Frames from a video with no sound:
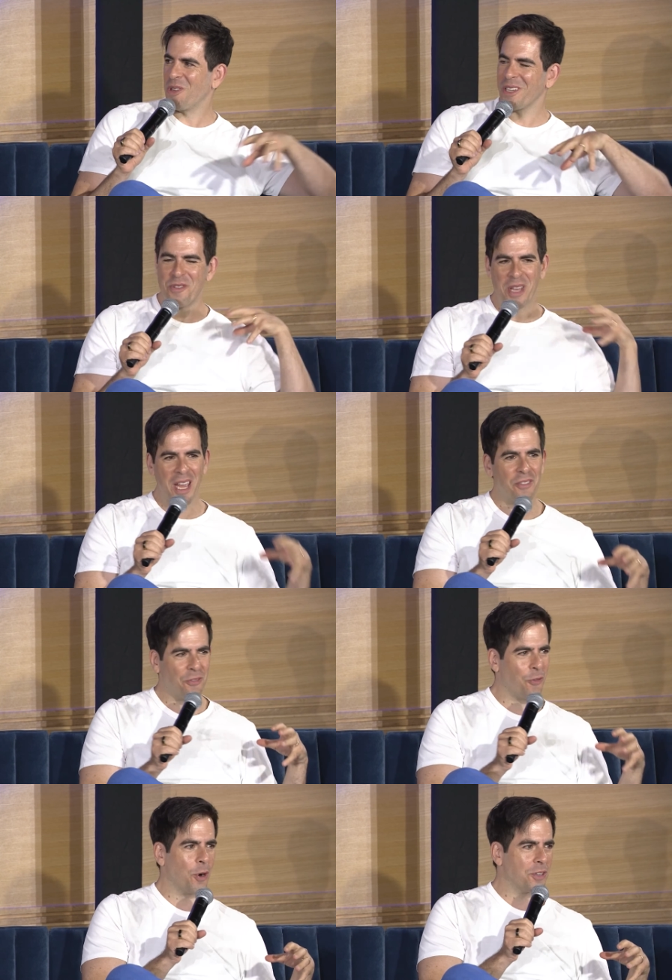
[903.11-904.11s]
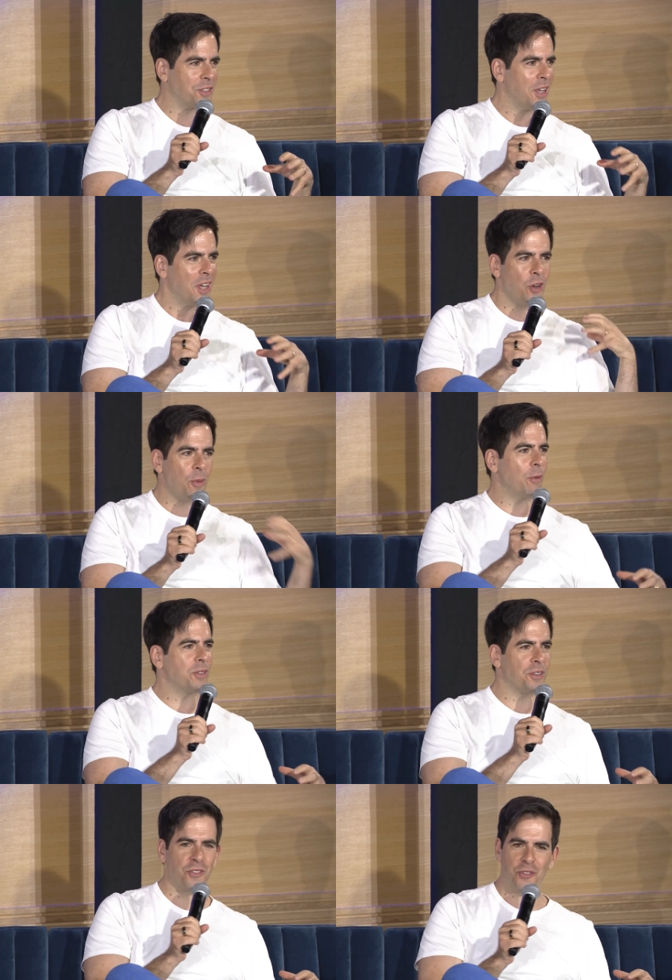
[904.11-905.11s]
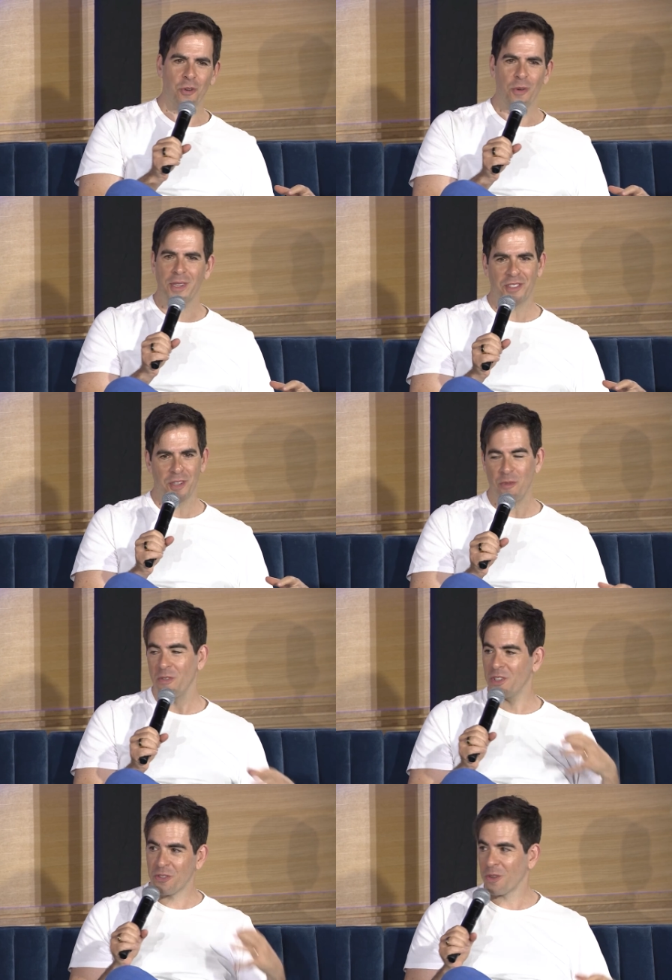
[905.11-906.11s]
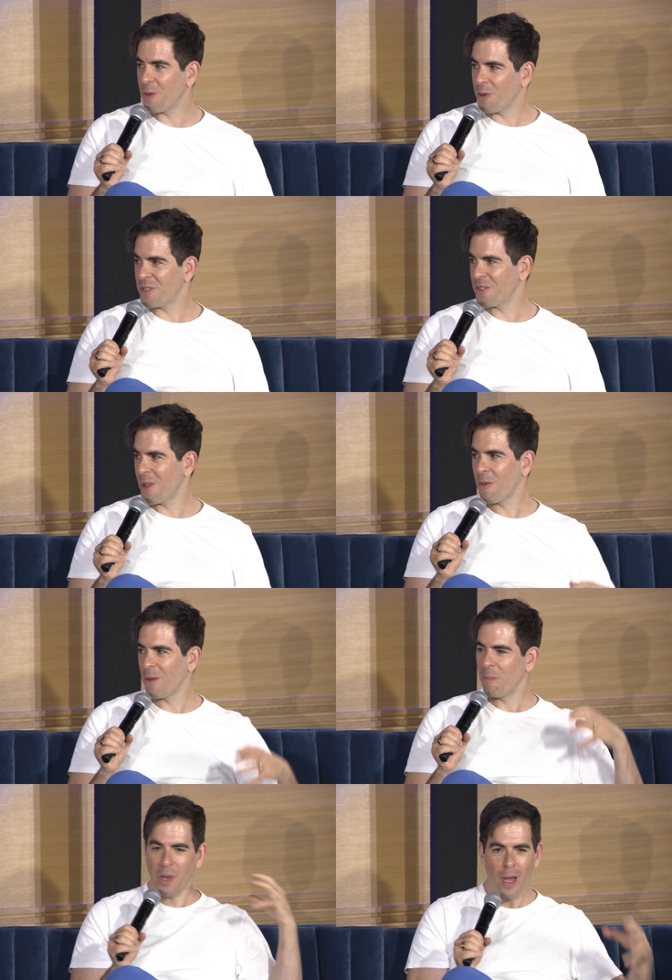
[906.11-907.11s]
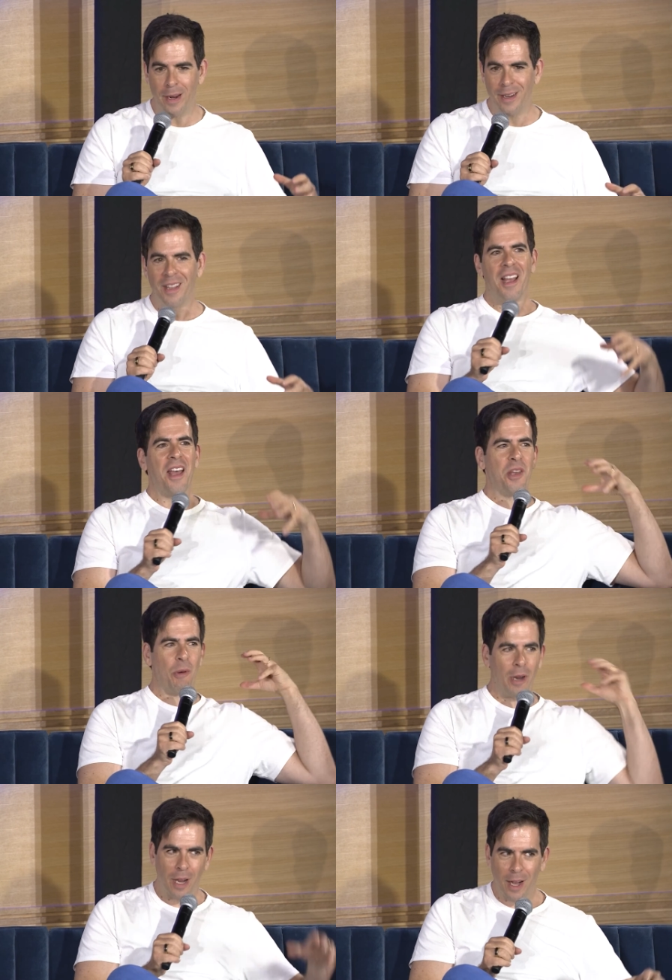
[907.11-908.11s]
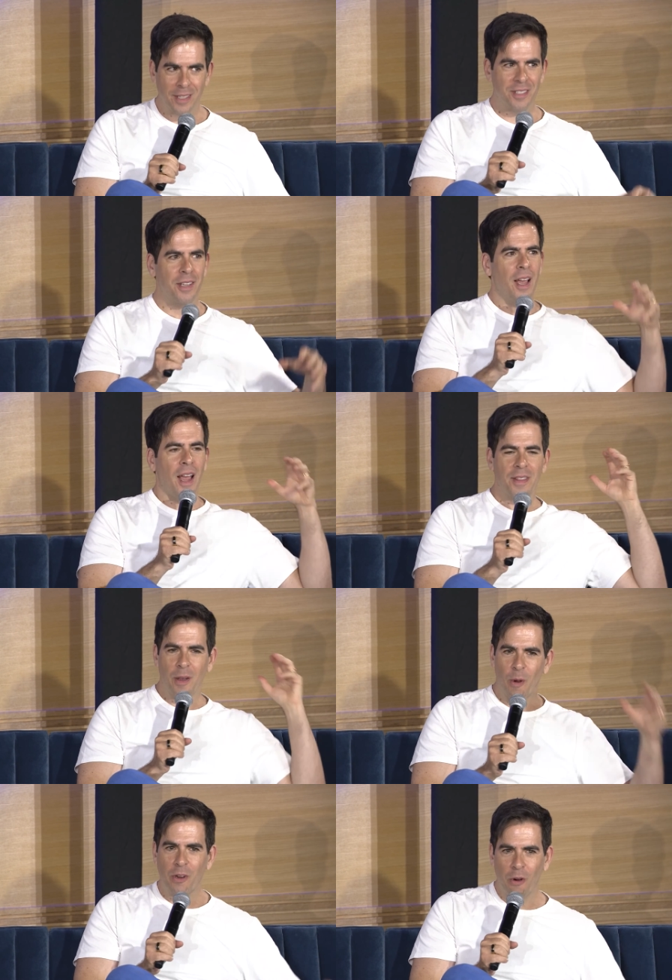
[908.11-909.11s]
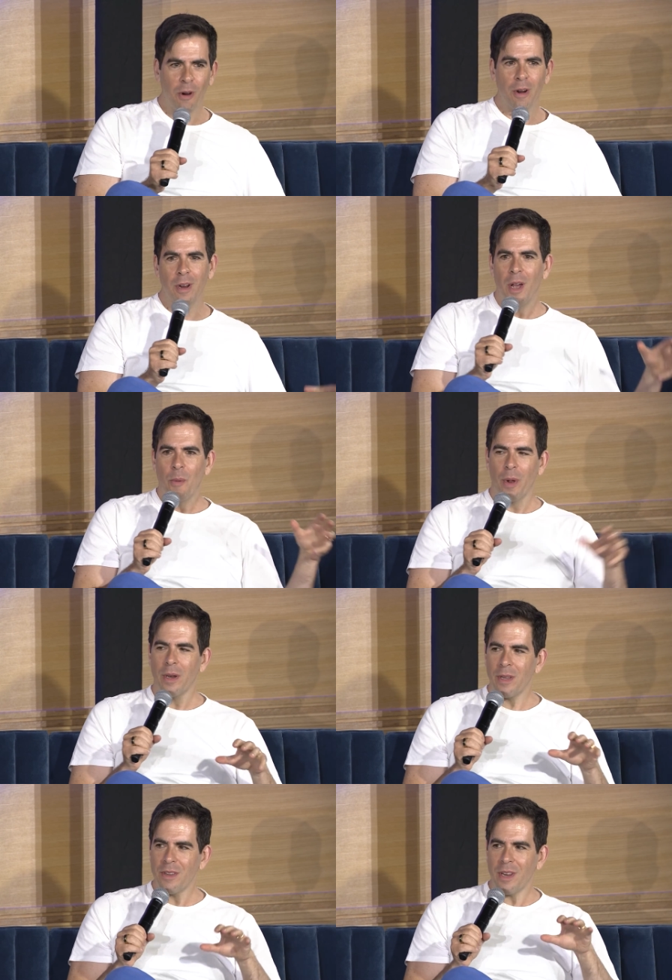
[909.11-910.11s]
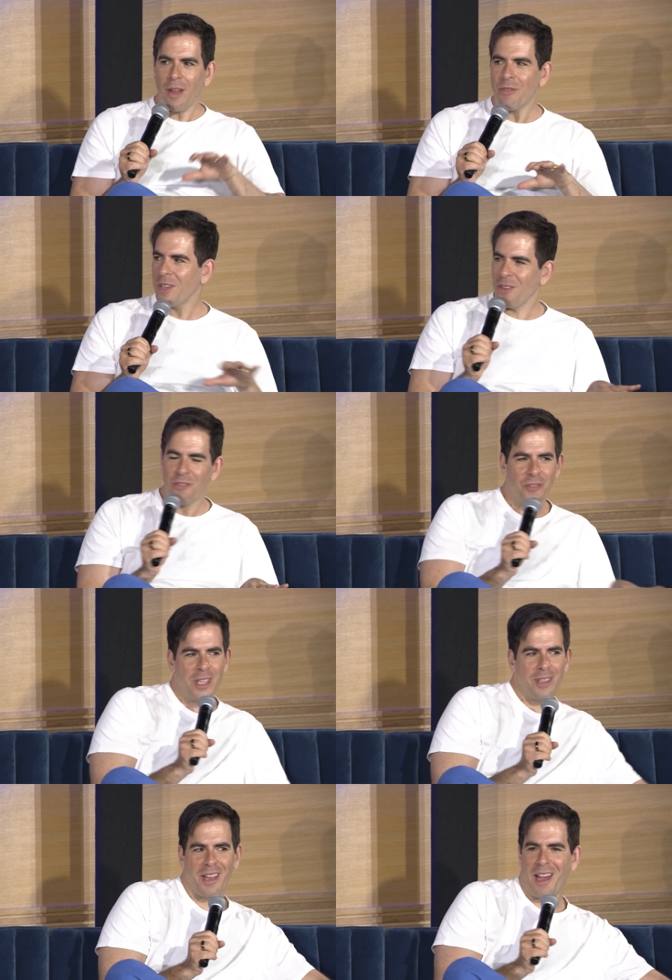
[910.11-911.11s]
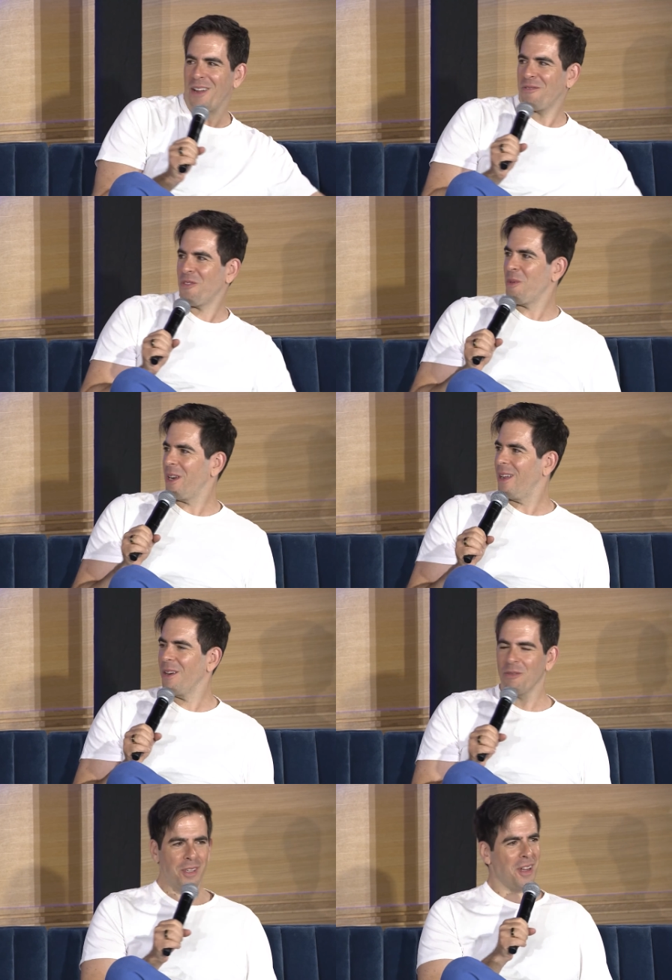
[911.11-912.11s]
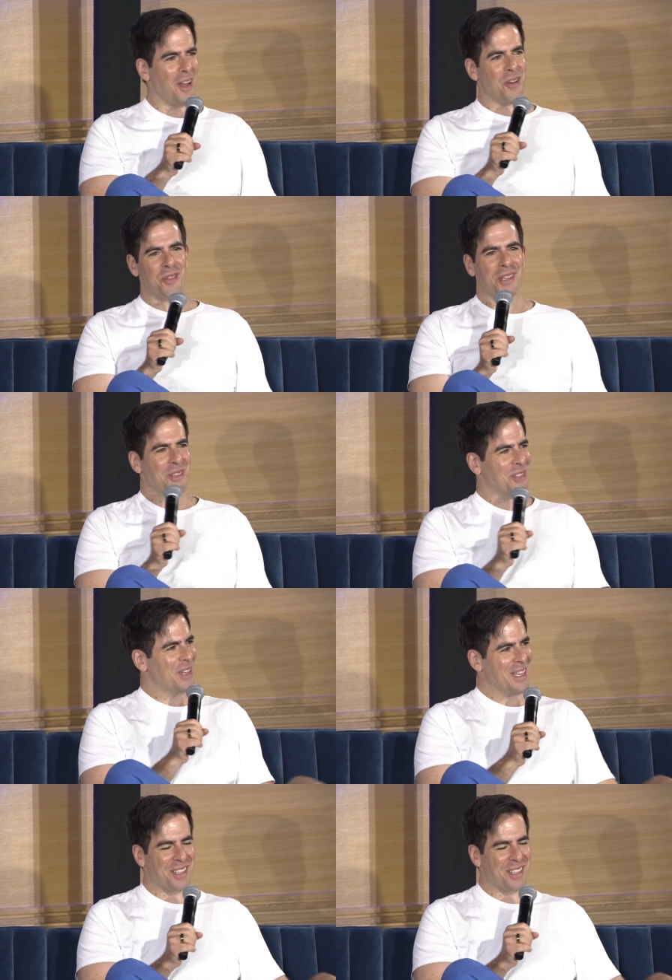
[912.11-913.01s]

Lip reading: Like you can't force. Nobody wants to go to school when they see a movie. Certainly want to see. They want blood and they want guts and they want gore. But you can have the killer feed the cat for a minute, and everyone's like, "Oh, the killer's nice."